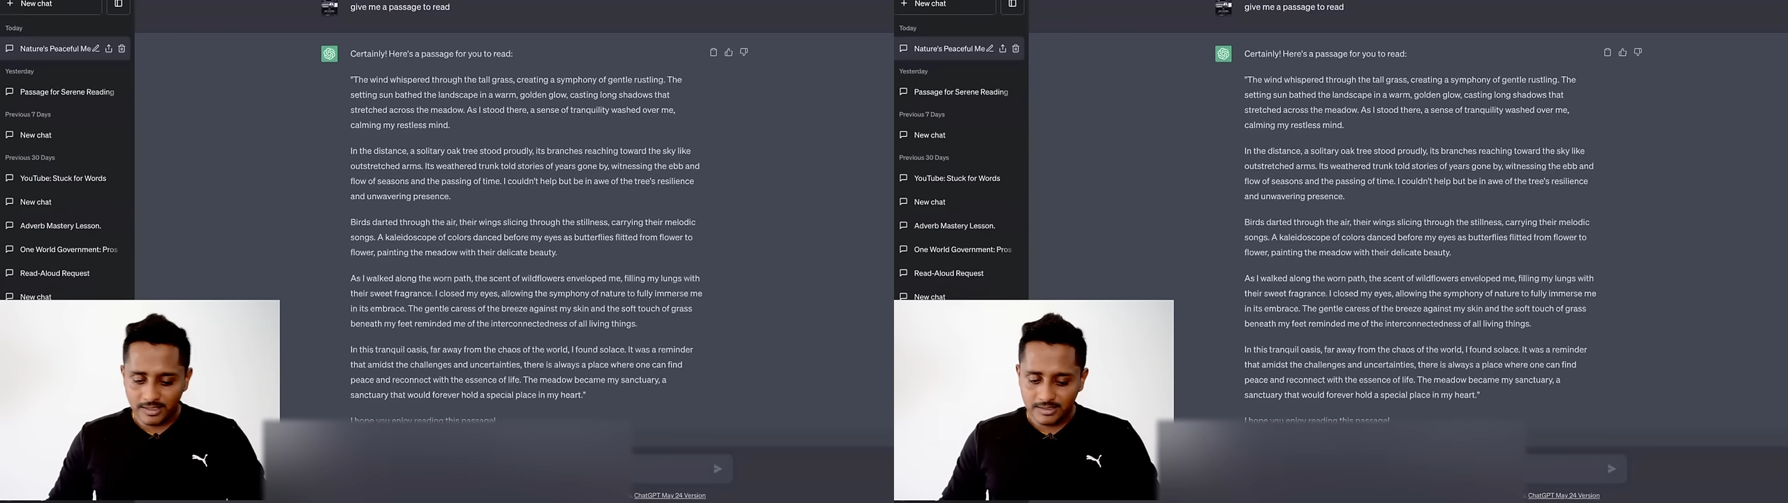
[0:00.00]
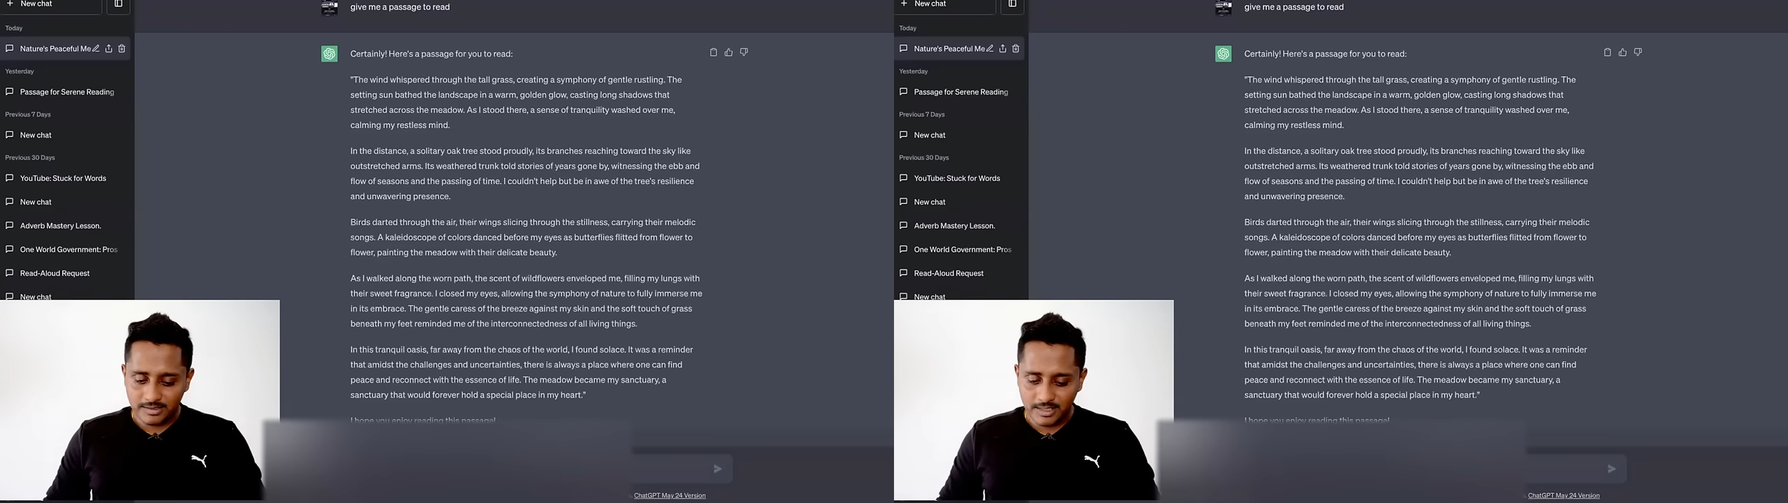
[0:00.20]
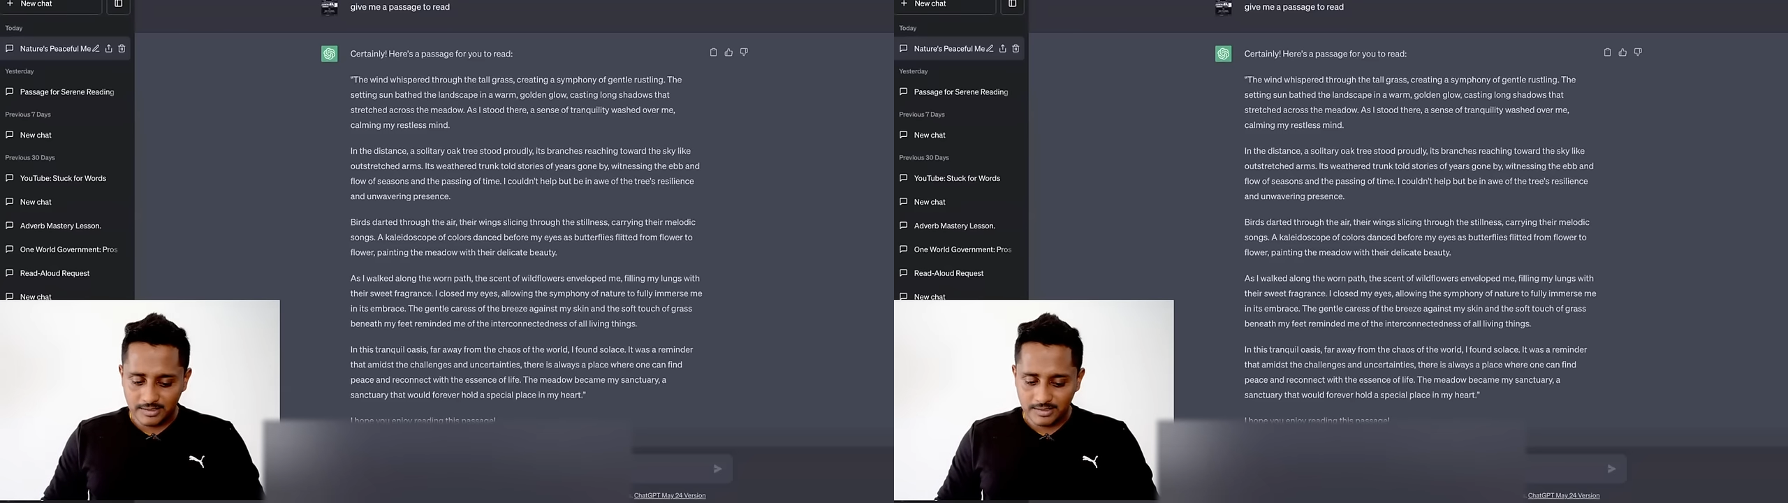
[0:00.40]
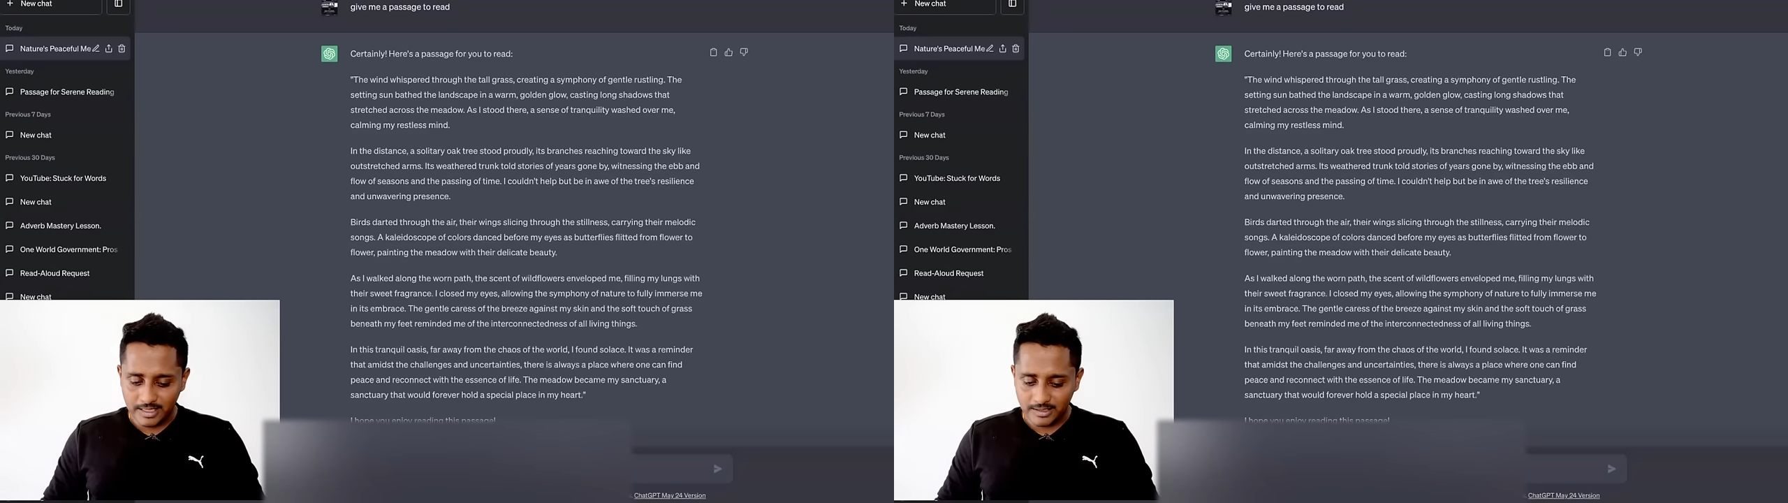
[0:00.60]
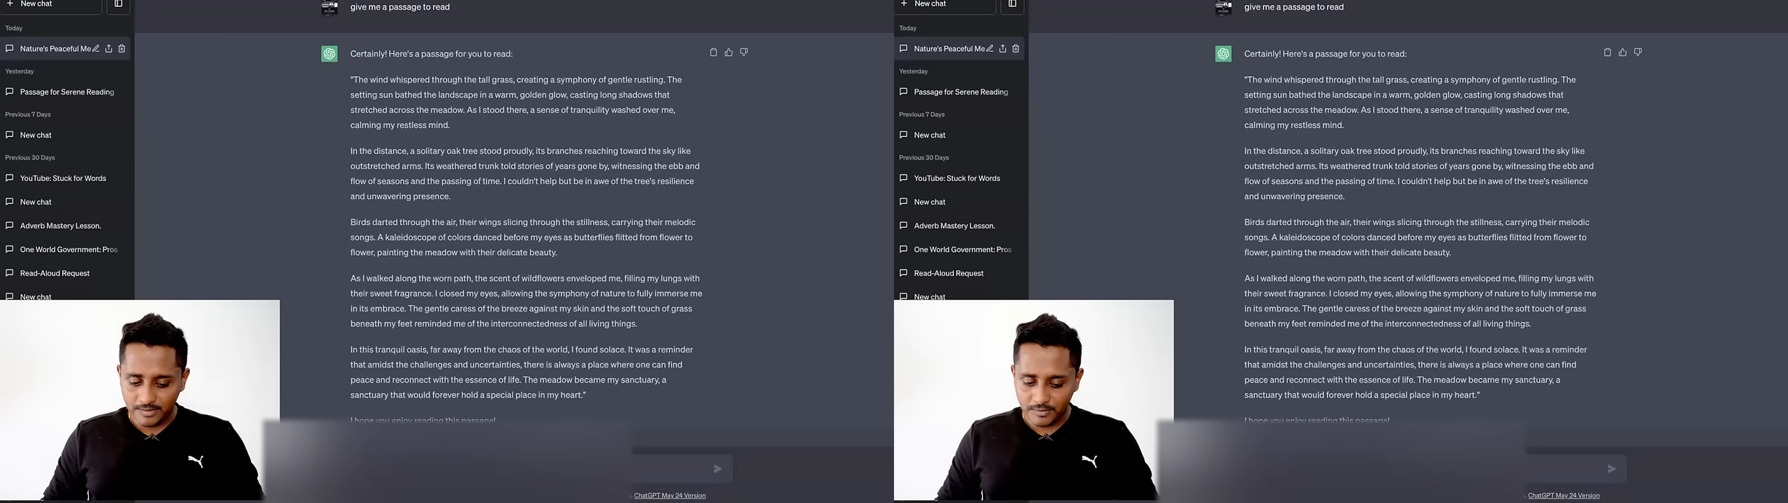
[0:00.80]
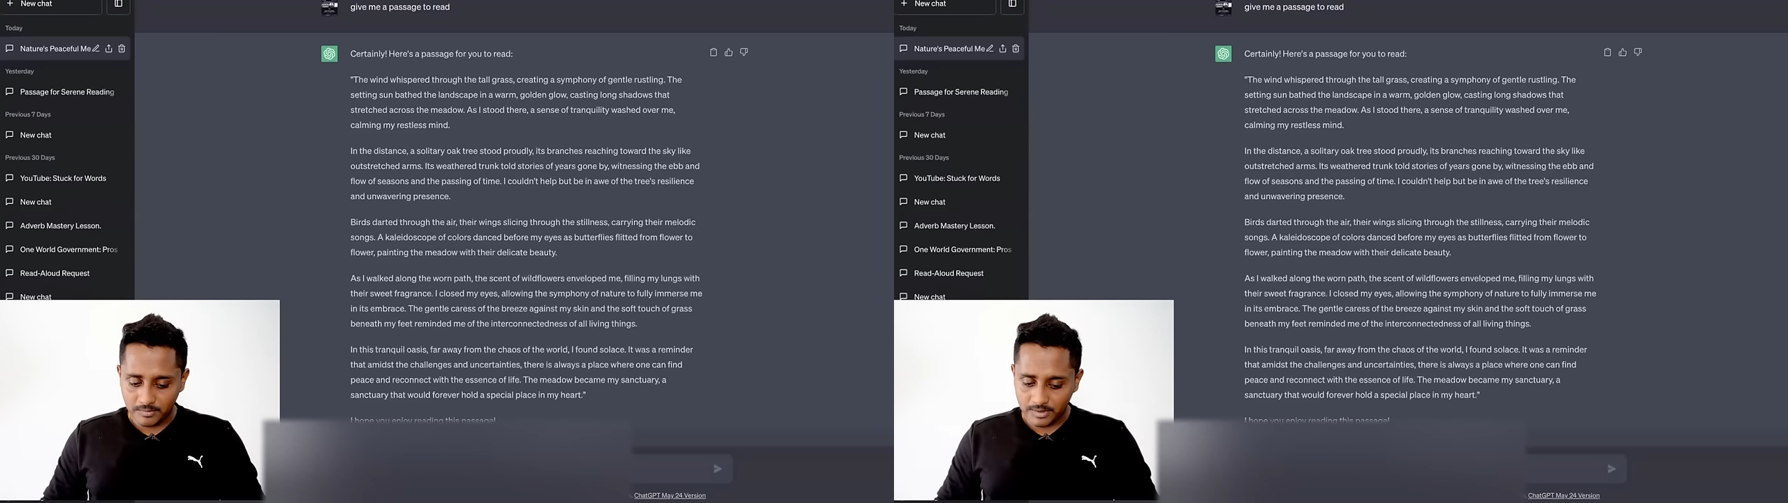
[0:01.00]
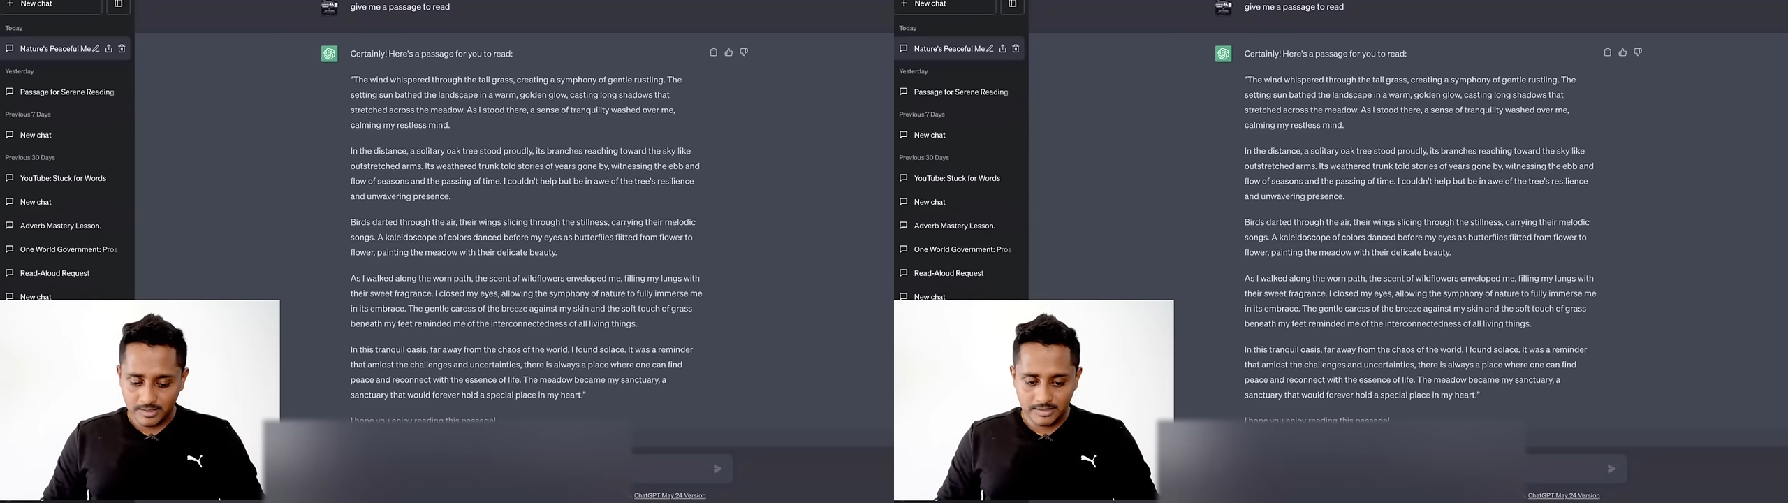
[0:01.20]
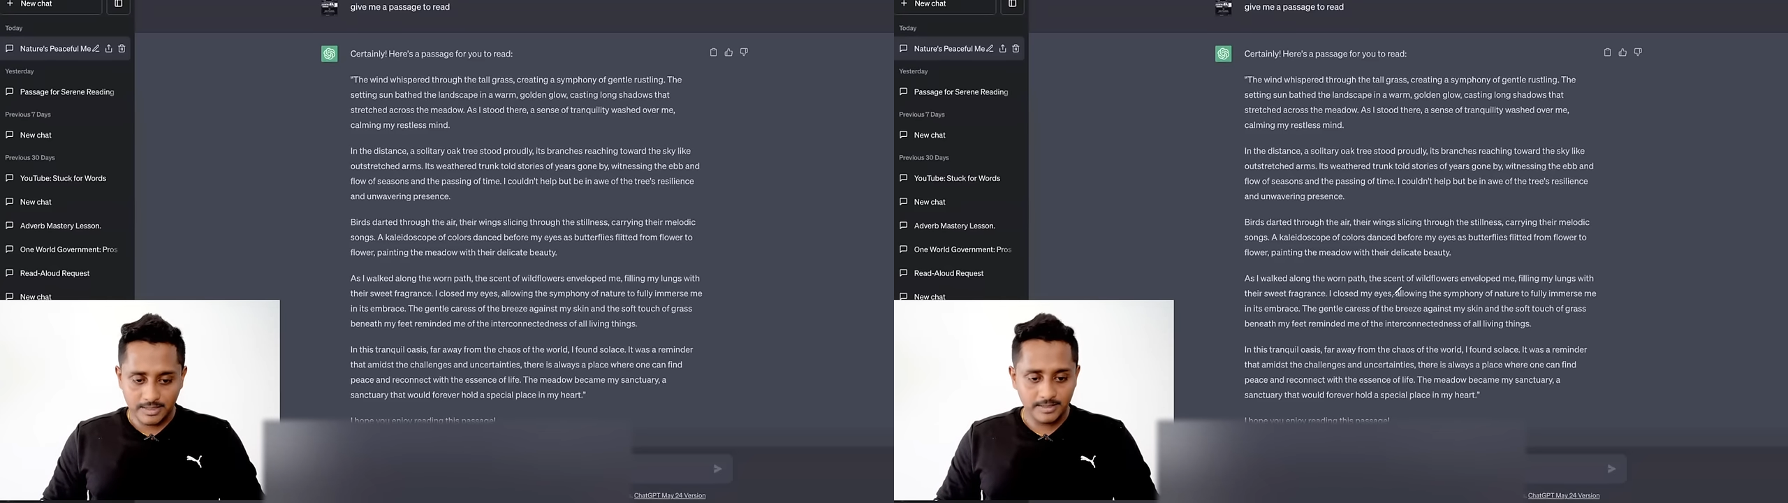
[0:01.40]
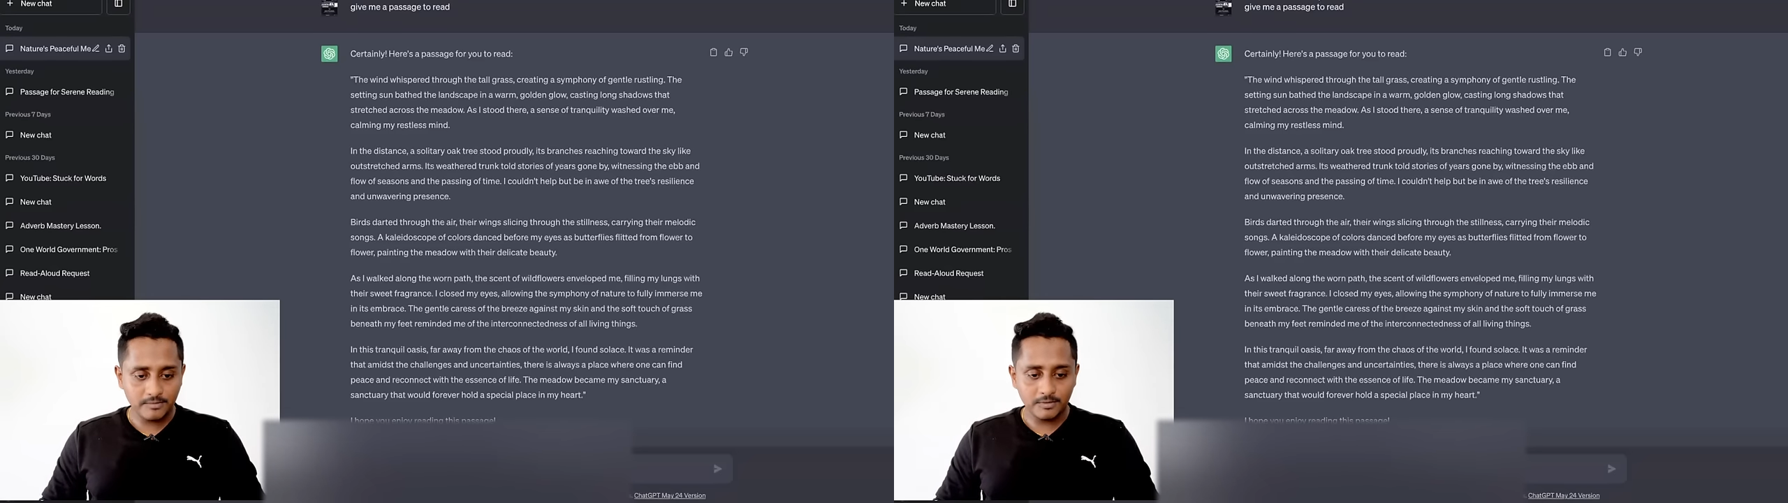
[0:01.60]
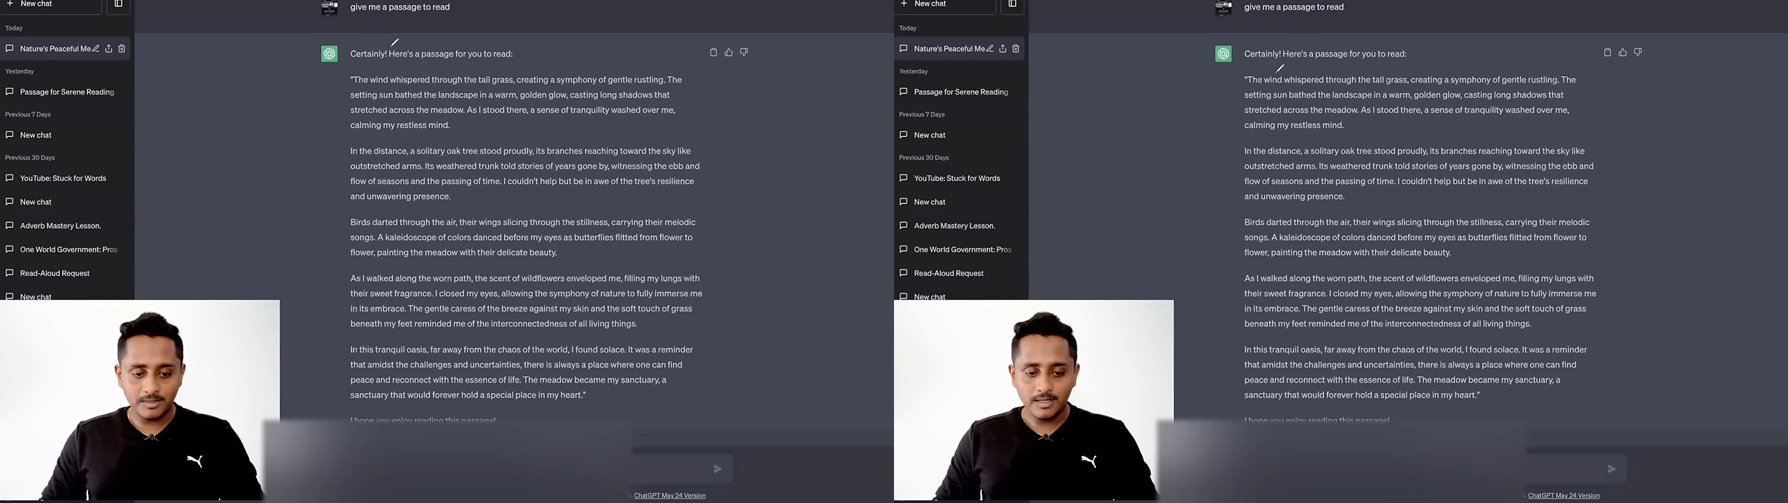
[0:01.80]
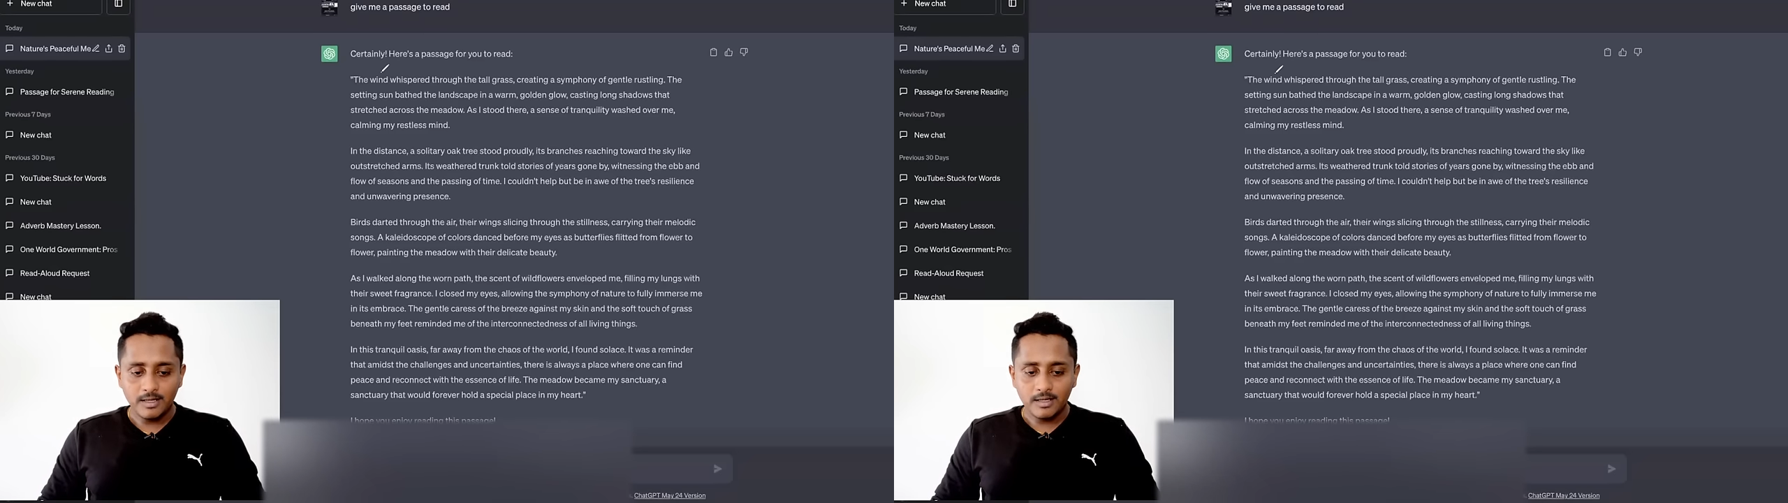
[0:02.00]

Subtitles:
just stay there with me.